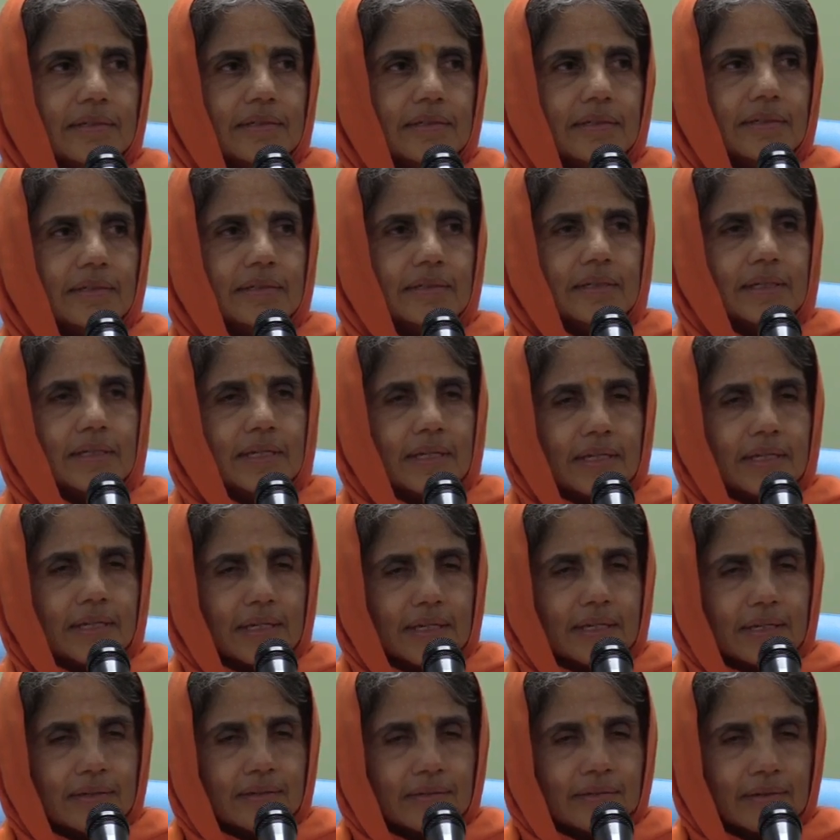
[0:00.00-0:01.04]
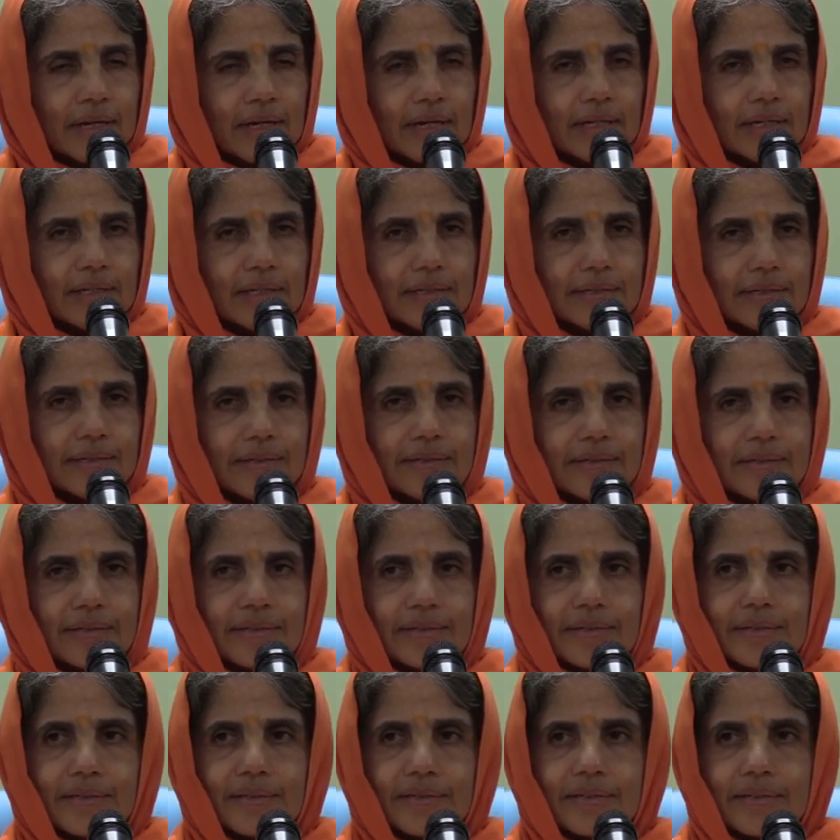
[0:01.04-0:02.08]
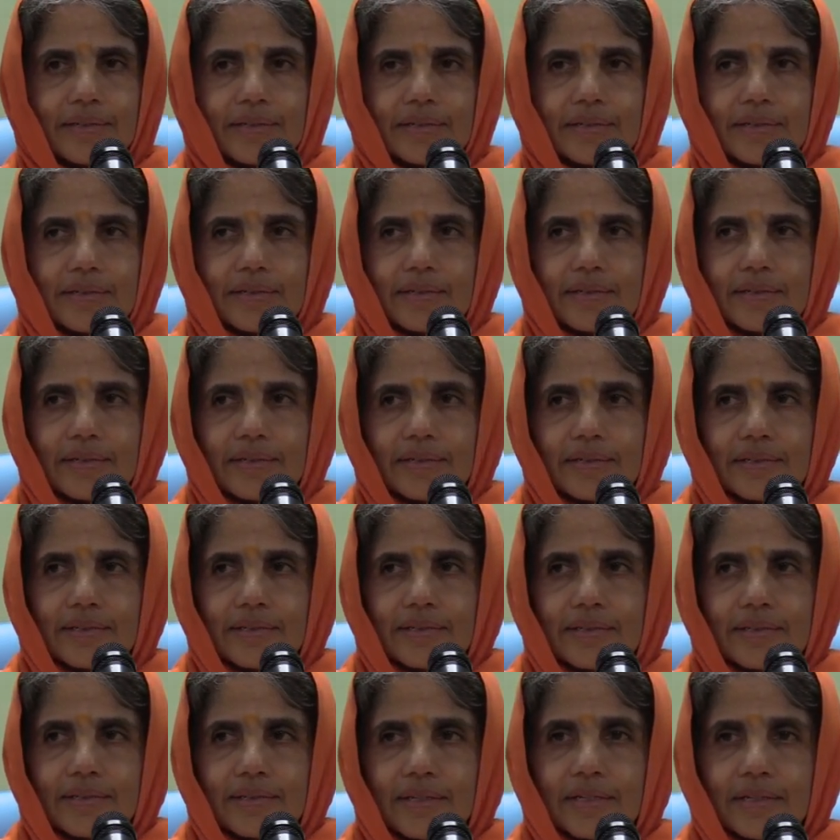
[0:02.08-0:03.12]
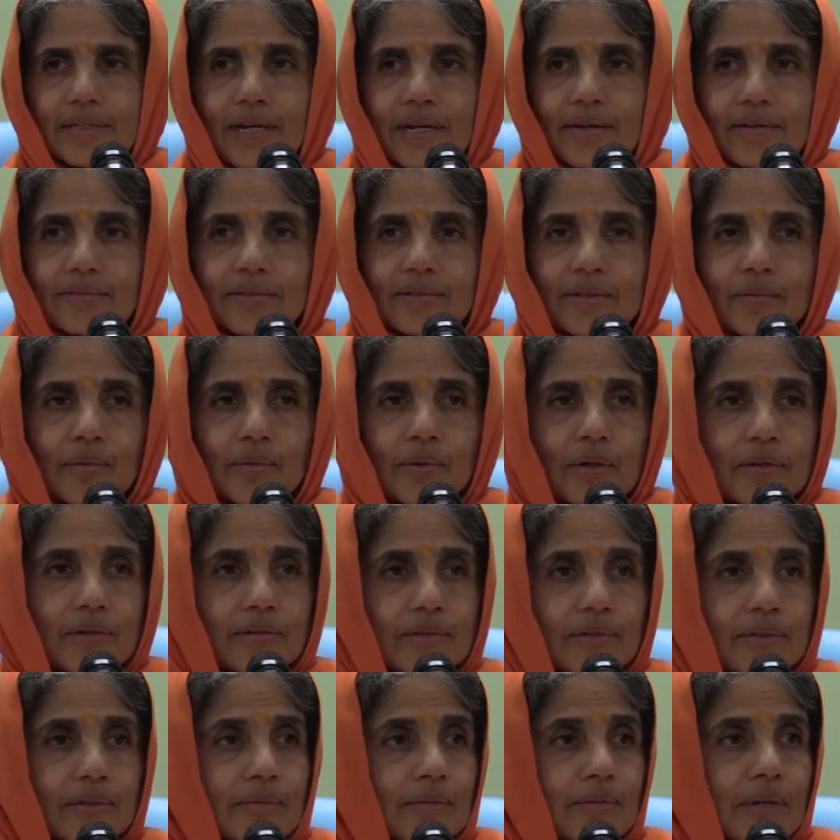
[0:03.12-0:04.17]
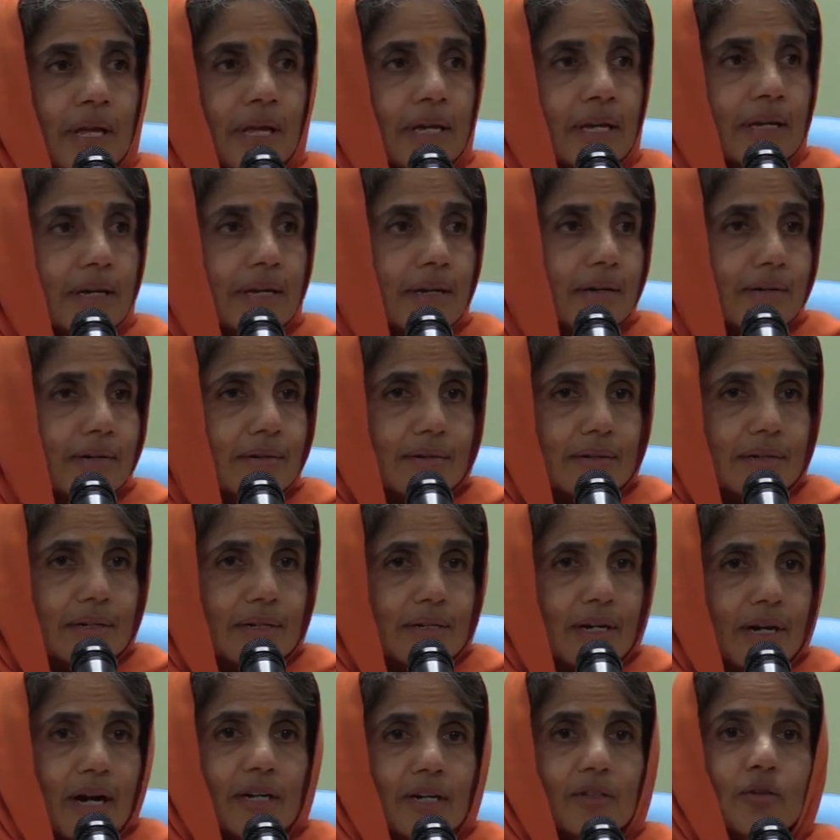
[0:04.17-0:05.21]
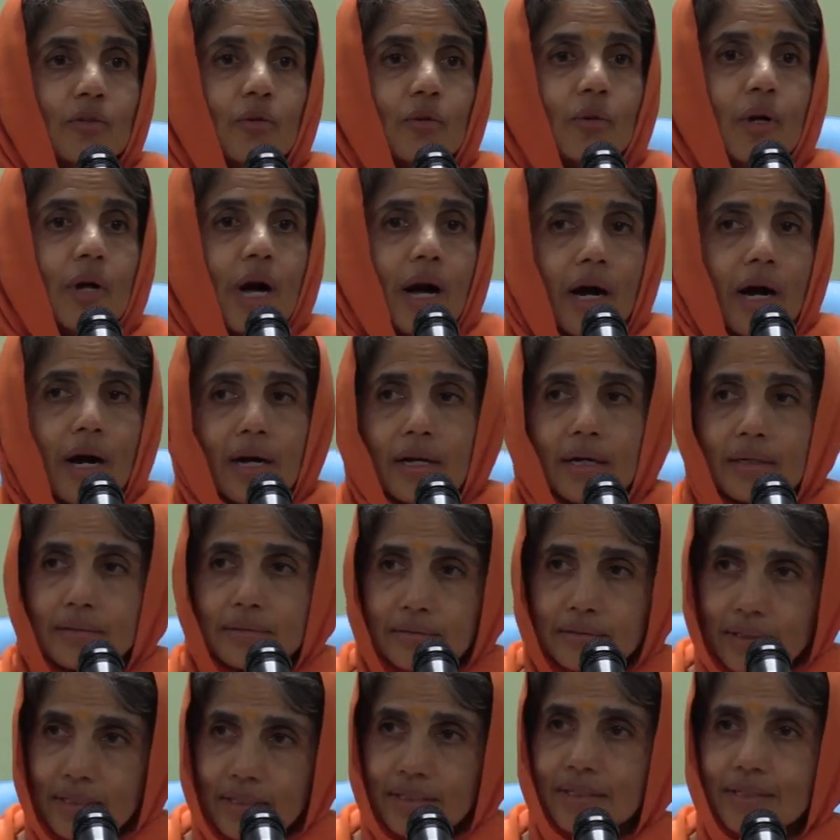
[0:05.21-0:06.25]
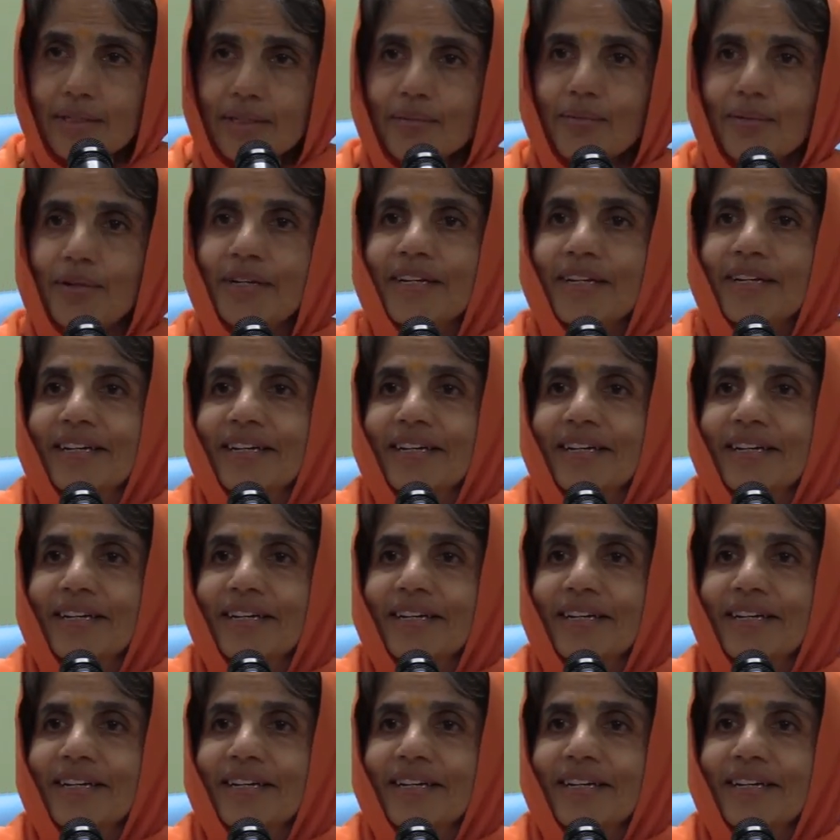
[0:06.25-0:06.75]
And then again silent. And after what seemed like a yuga, then he would...